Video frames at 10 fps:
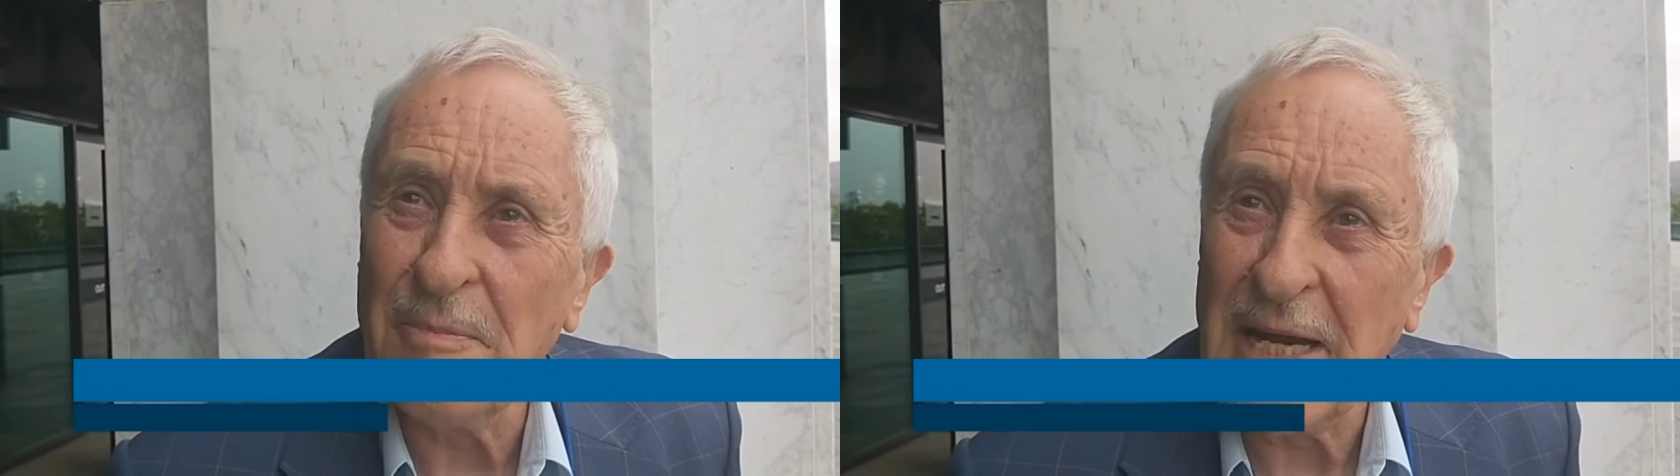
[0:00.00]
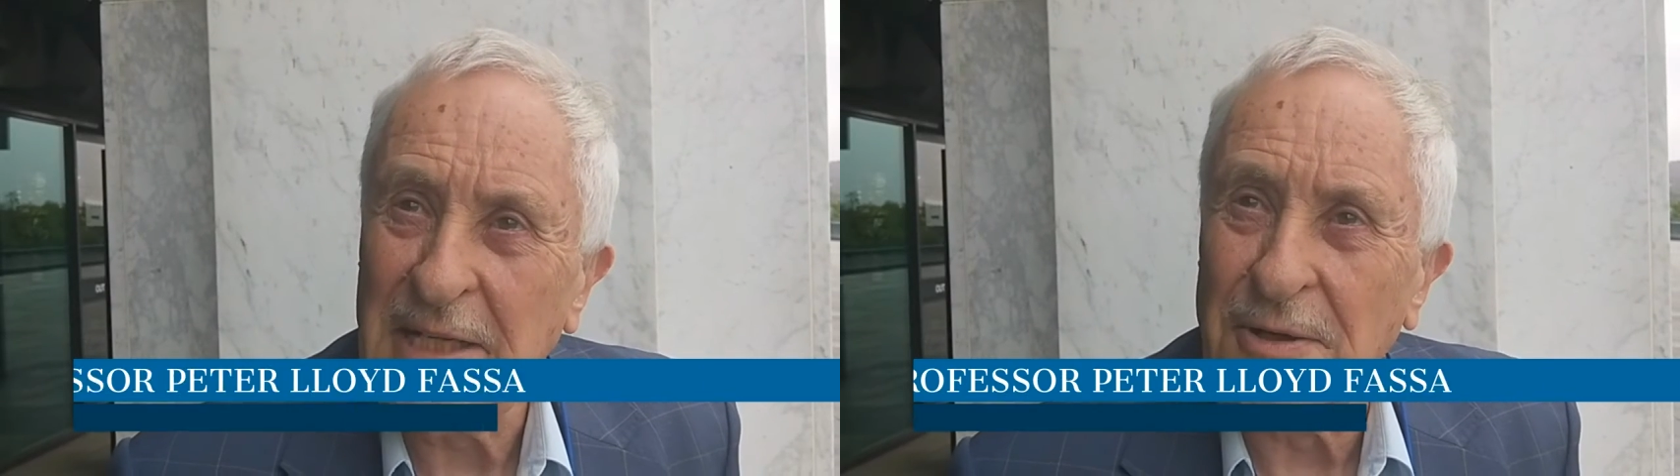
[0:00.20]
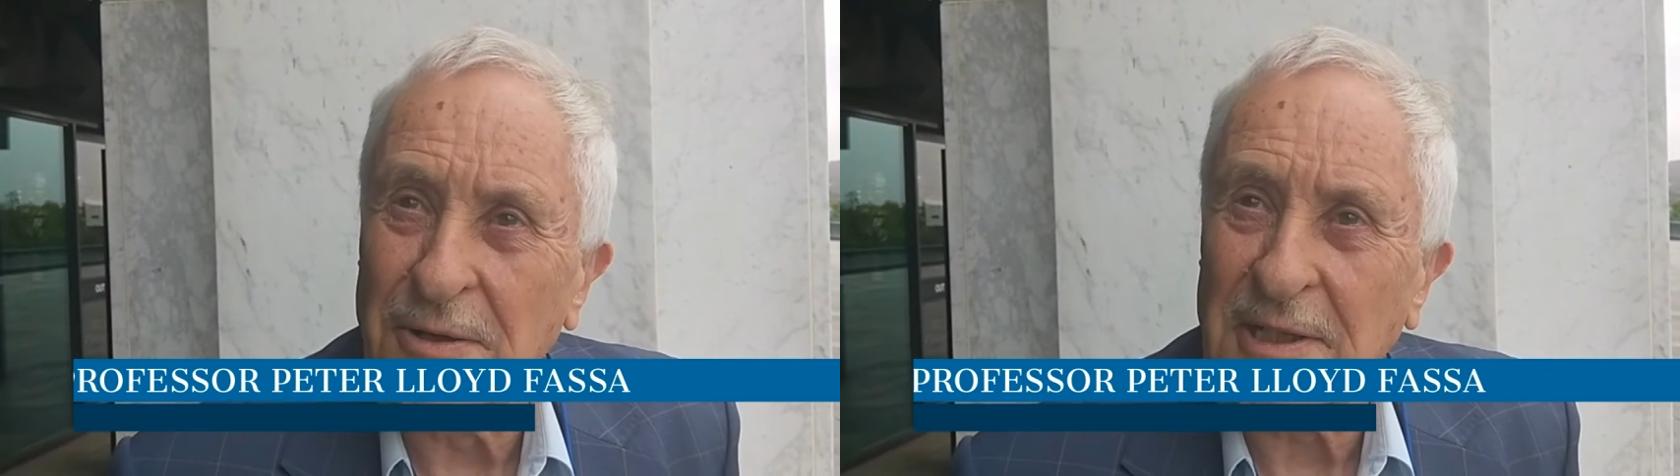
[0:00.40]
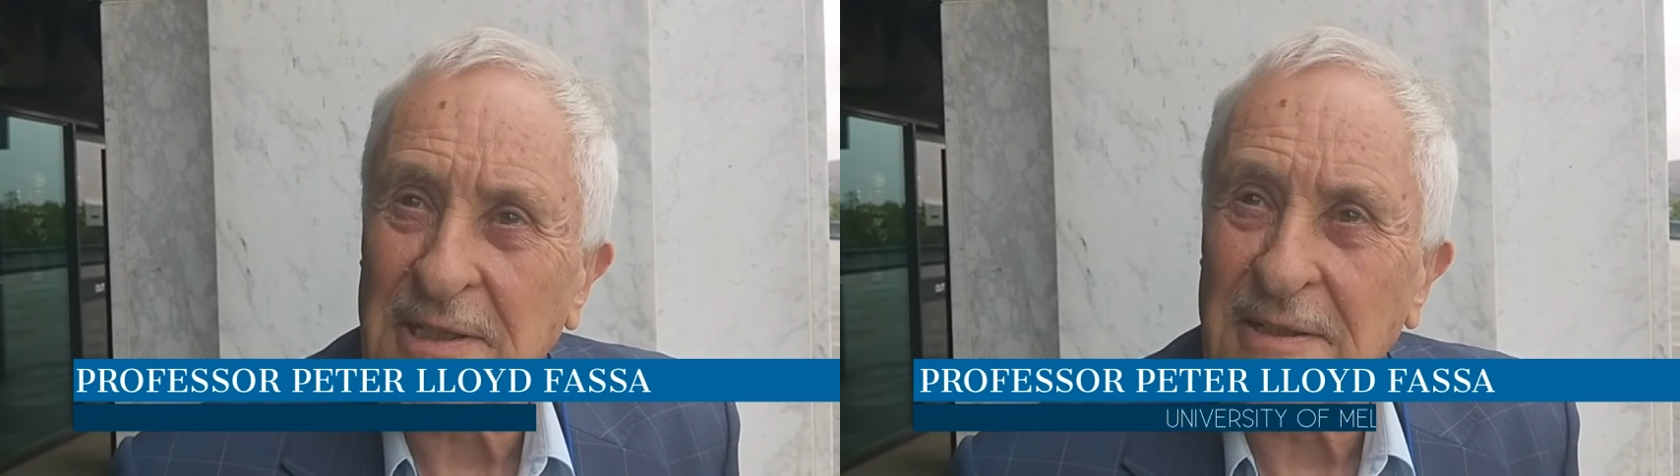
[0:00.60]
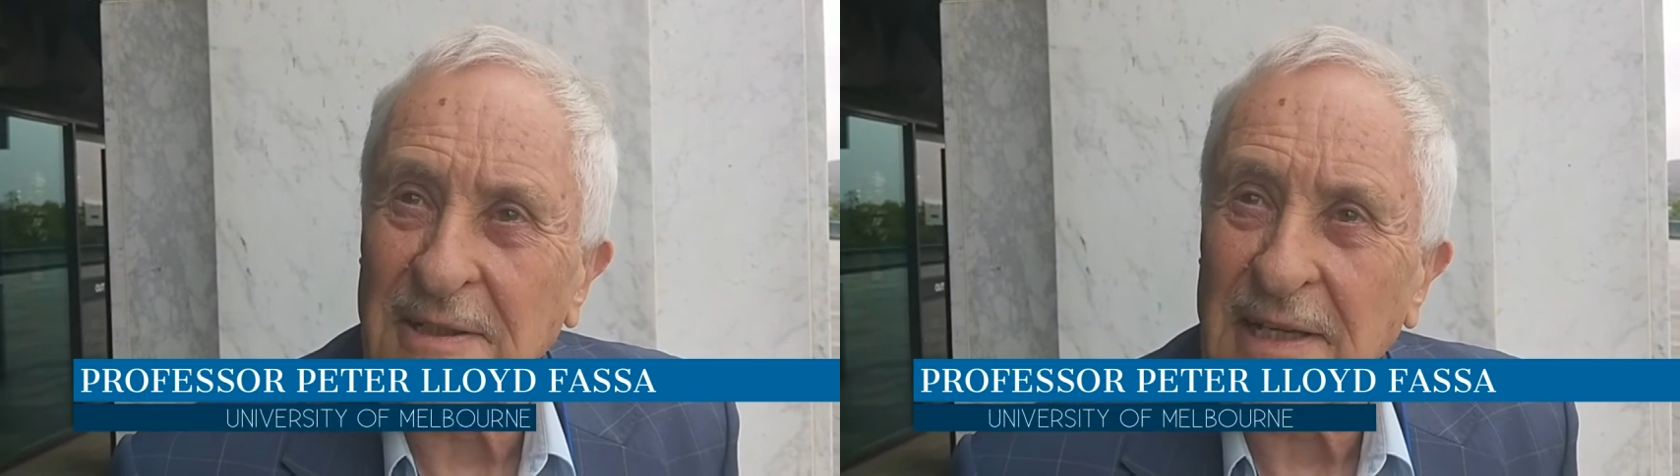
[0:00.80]

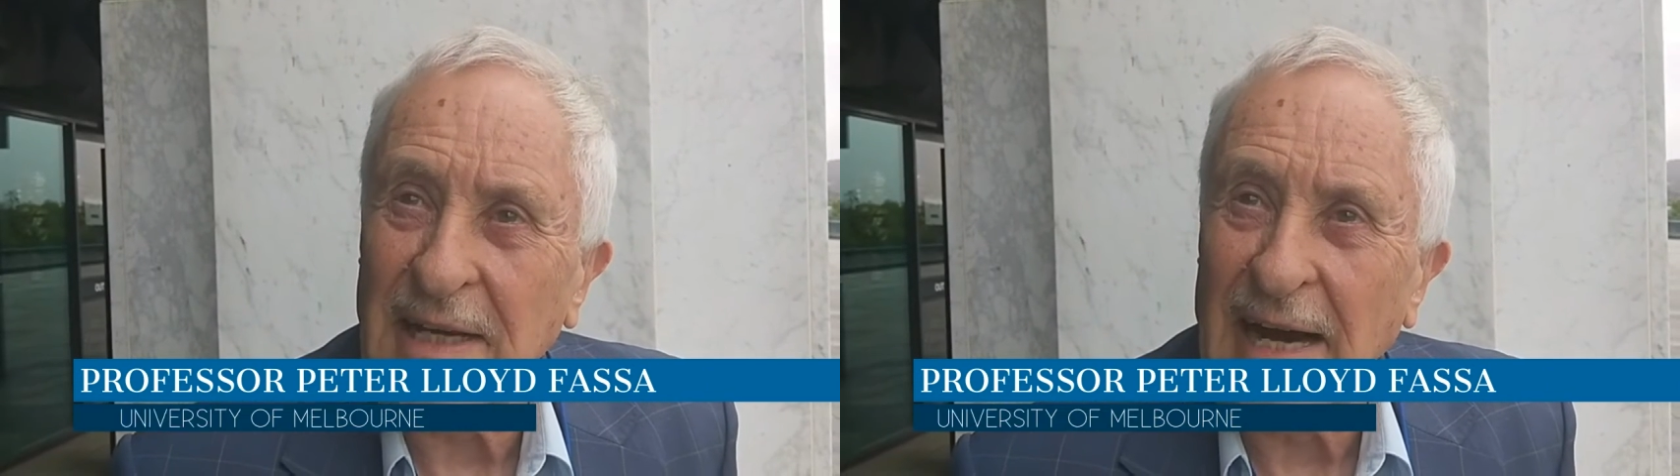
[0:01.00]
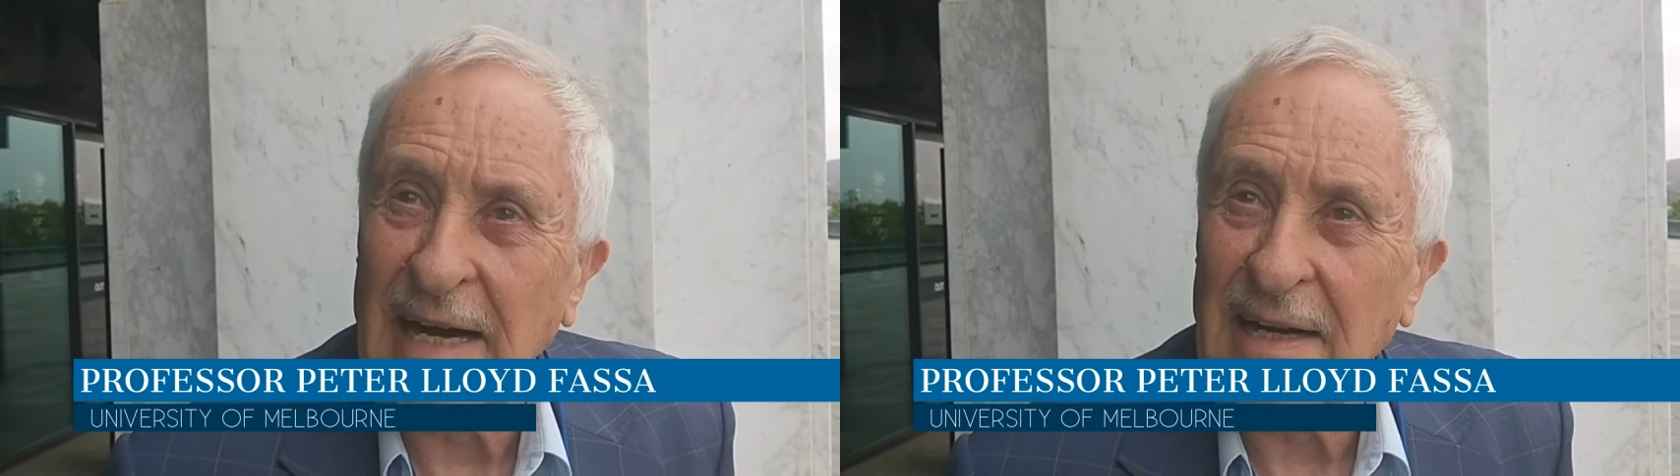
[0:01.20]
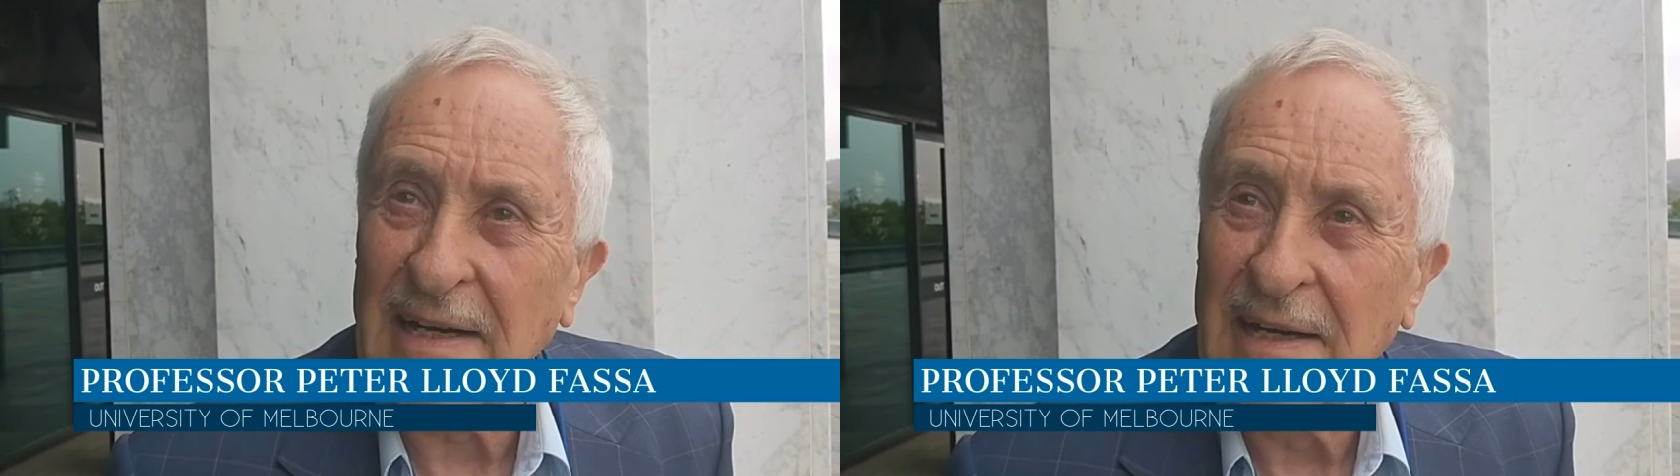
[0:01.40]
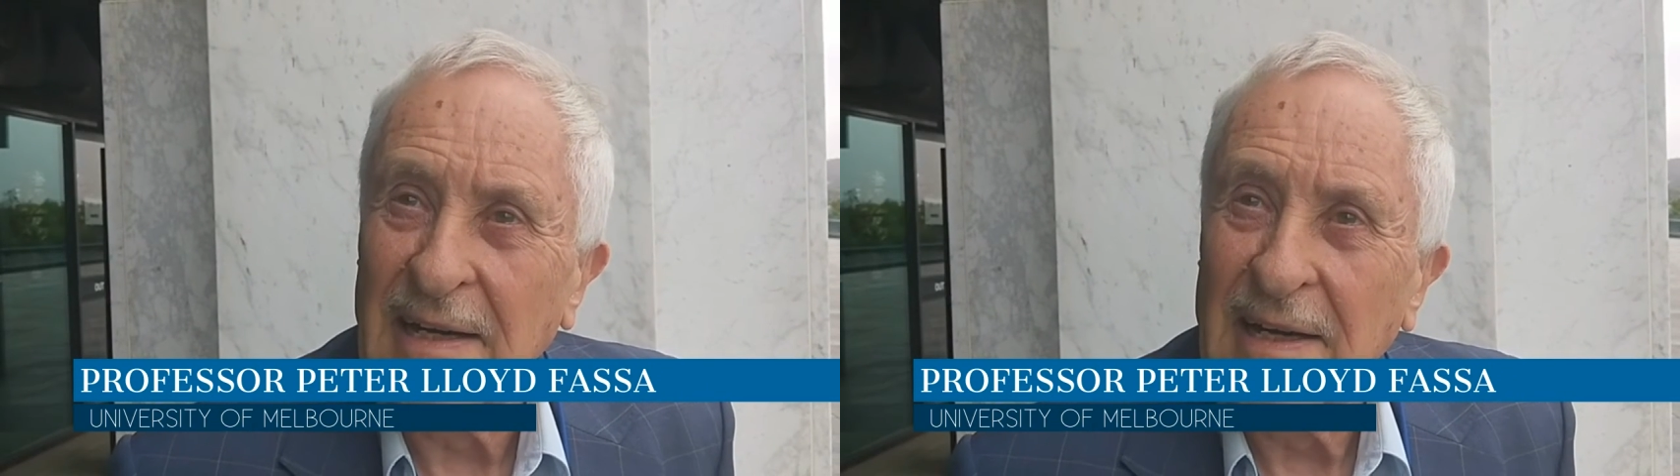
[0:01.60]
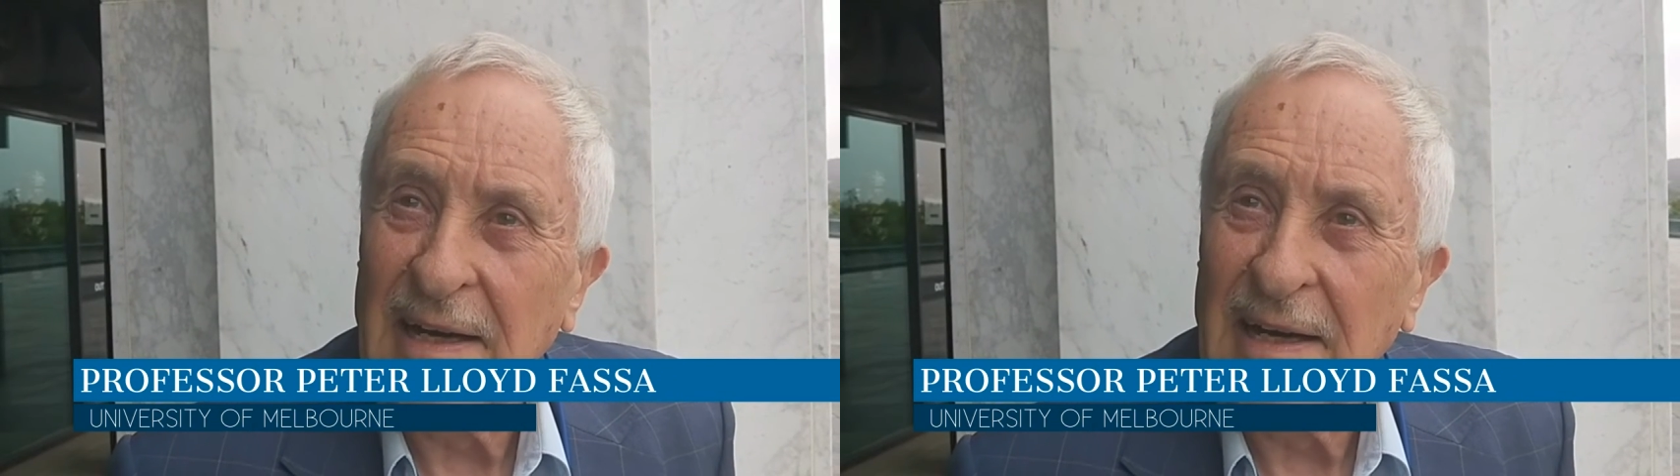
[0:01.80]
mentor to the young